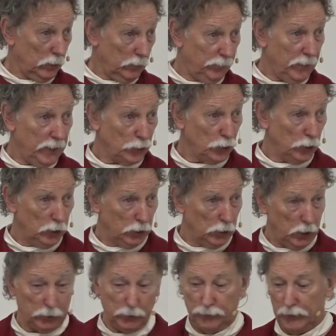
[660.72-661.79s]
Confession and
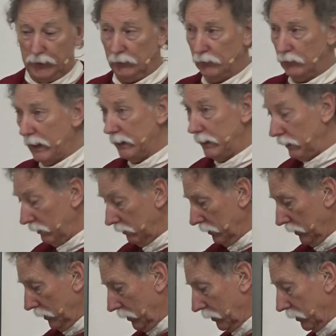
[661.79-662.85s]
all the things that it
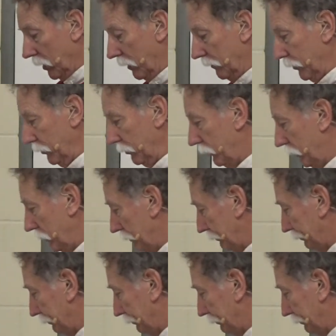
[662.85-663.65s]
covers,